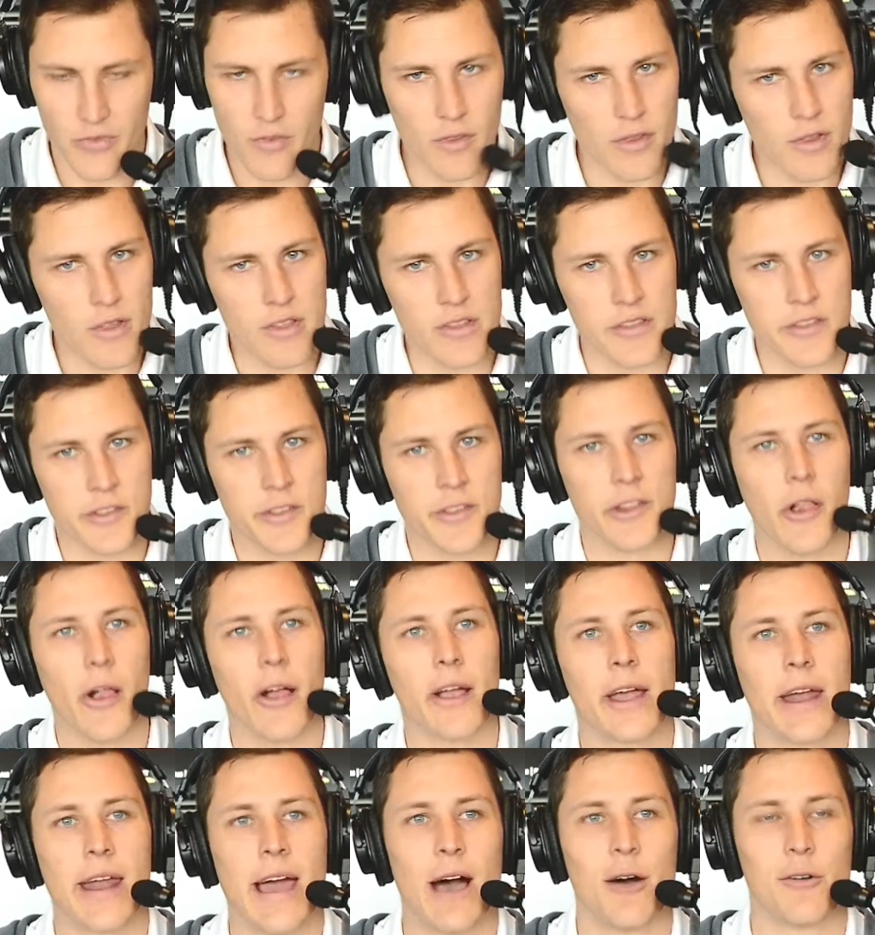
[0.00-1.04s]

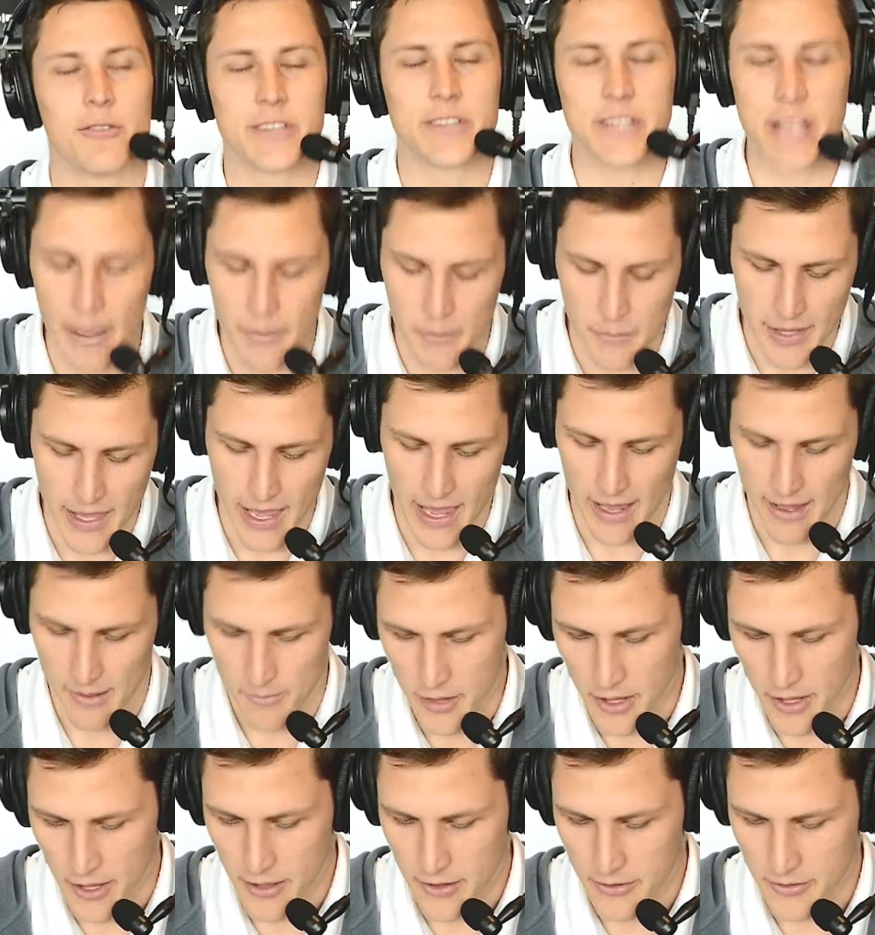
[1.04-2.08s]
slug-it-out type game.
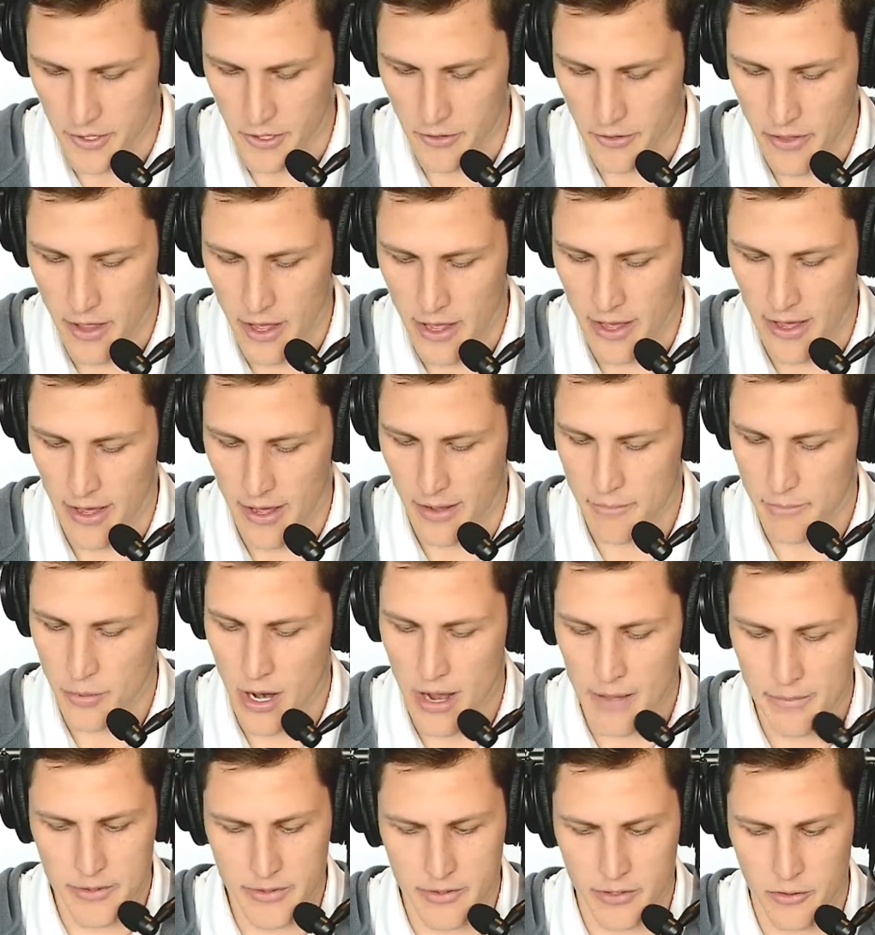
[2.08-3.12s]
So
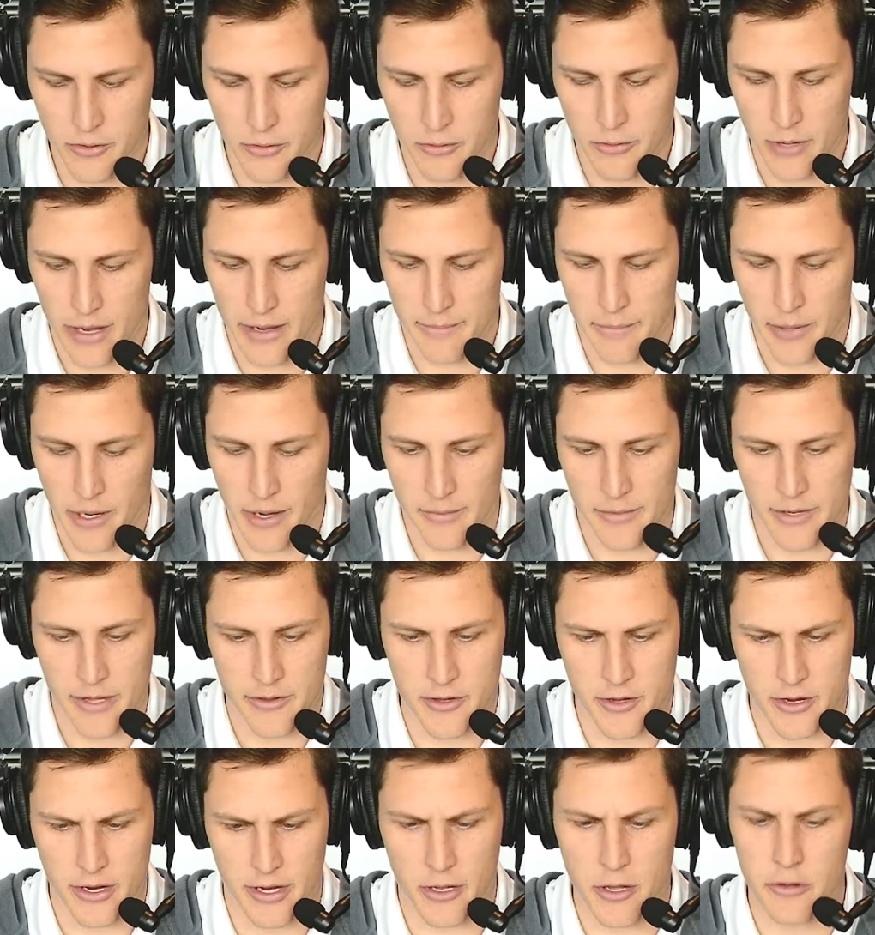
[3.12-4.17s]
props to Palm Desert
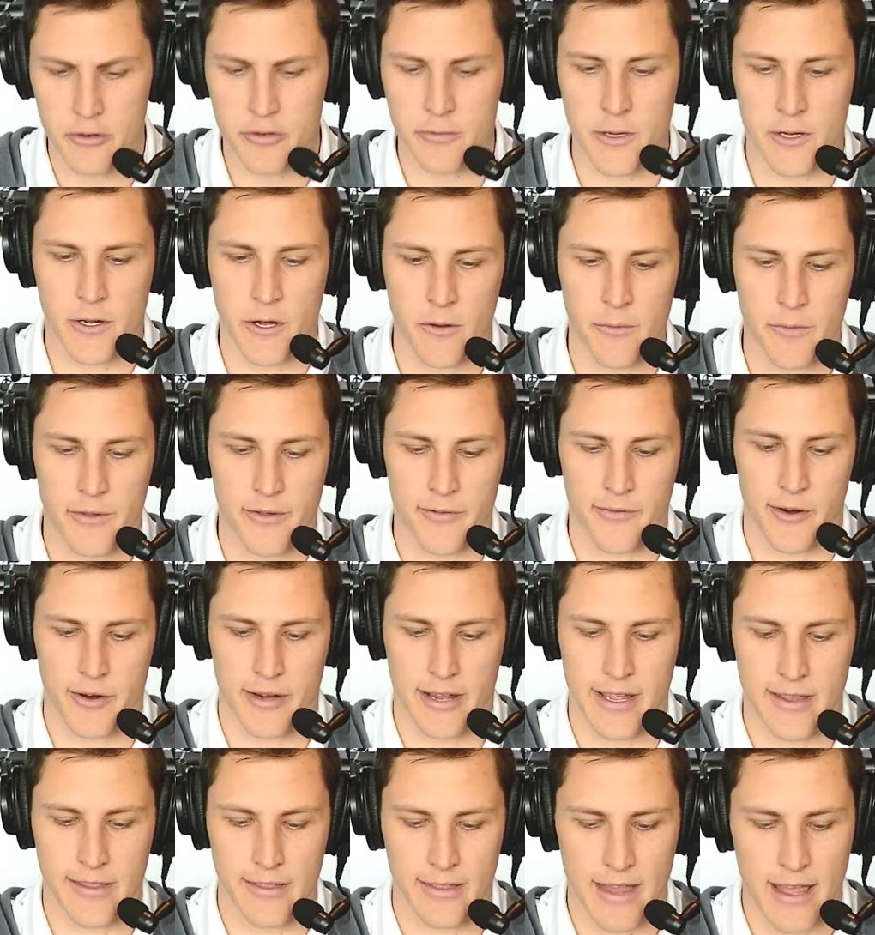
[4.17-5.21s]
and Coach McCombs for
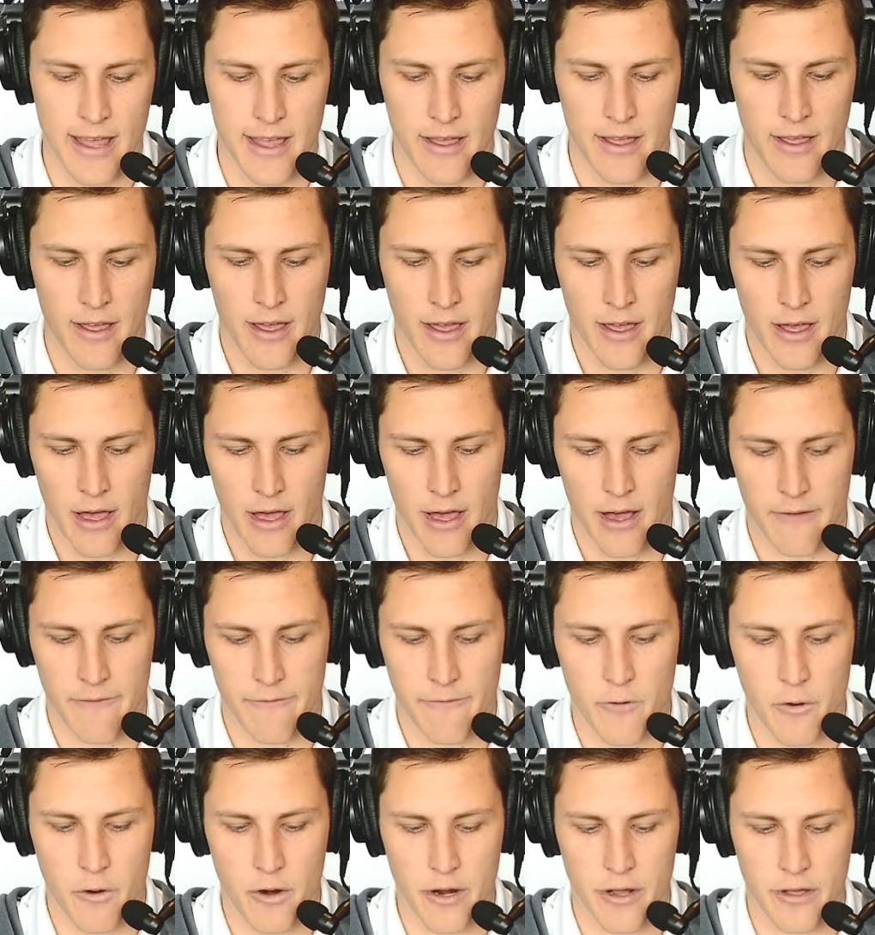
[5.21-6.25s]
getting that
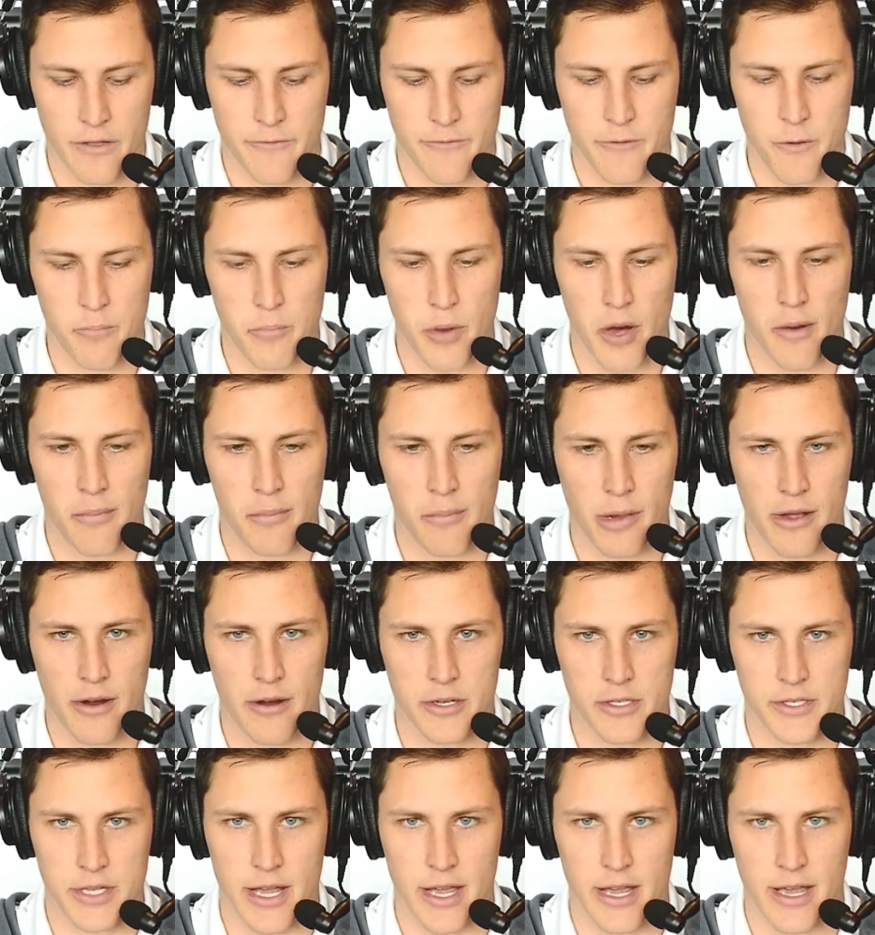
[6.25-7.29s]
for his football
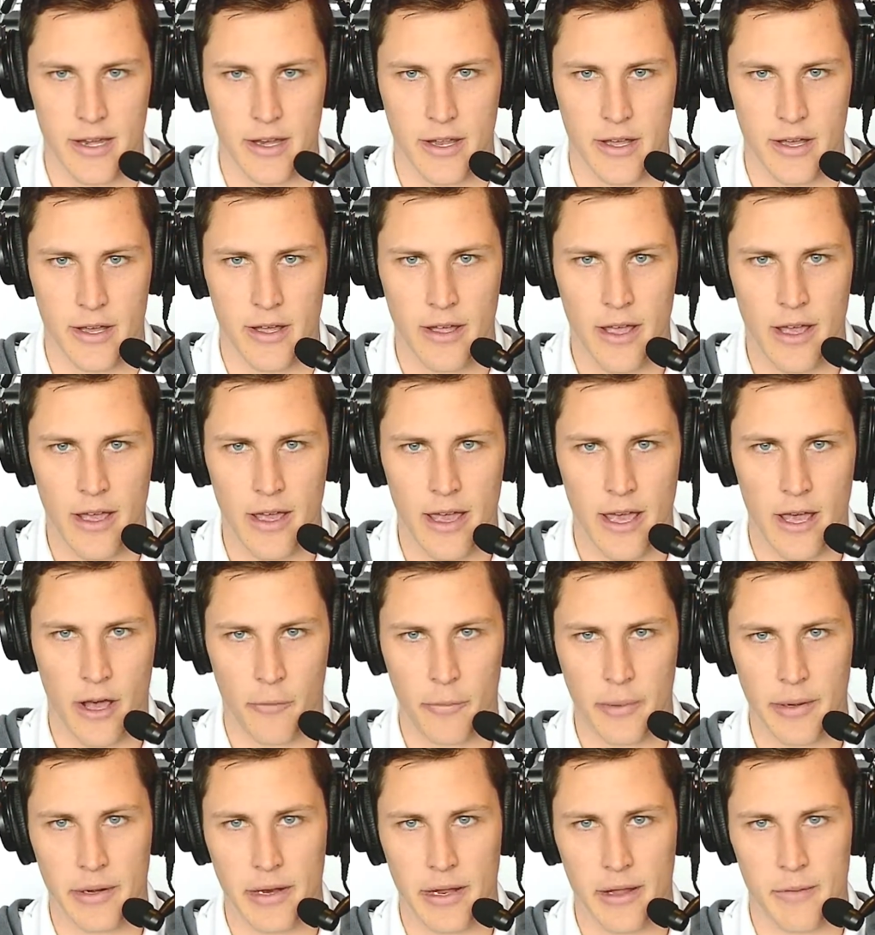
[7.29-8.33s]
players and
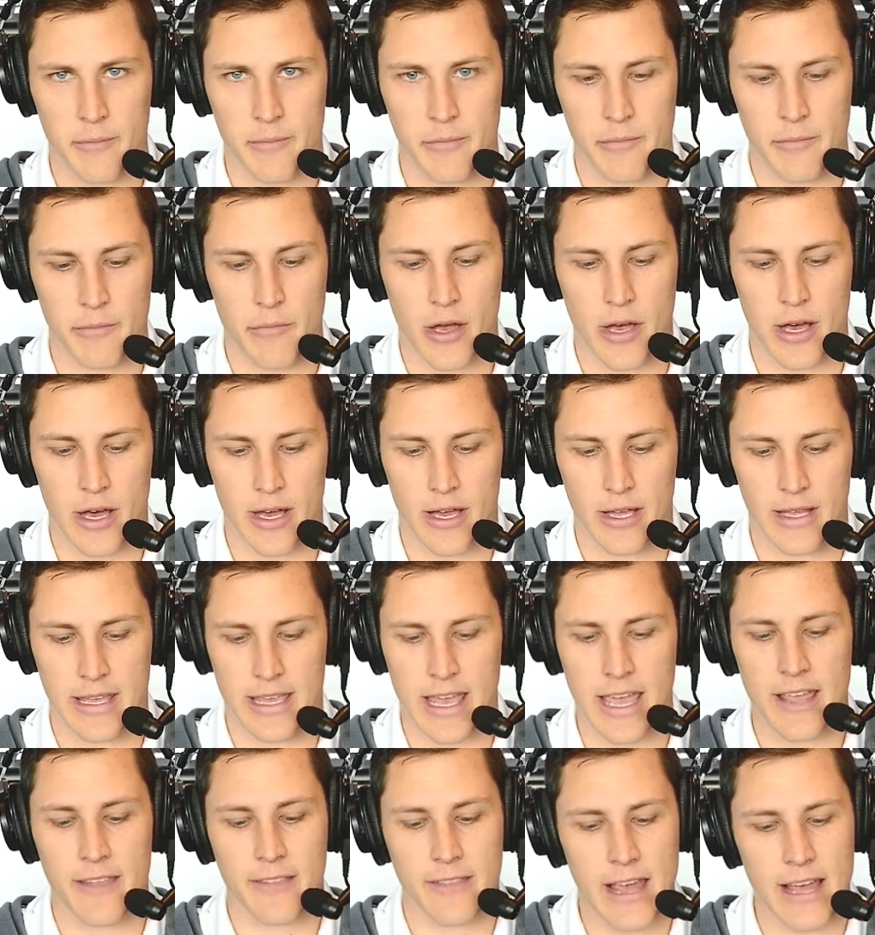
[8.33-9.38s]
helping them
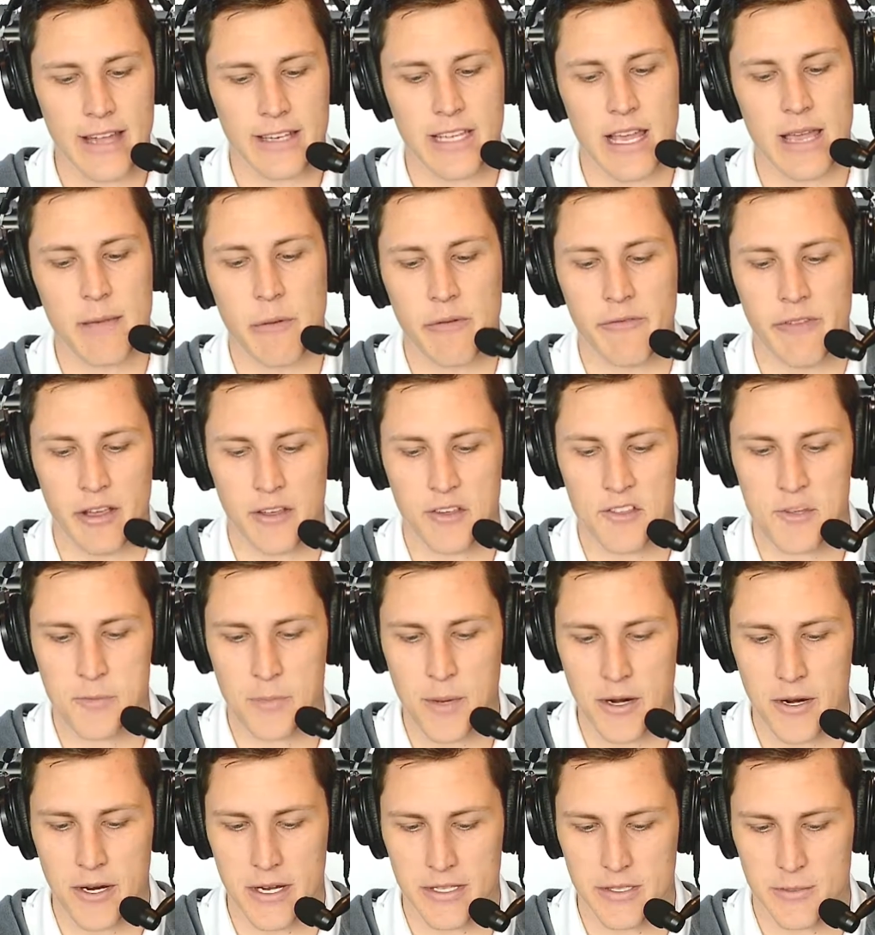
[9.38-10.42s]
gain that type of experience.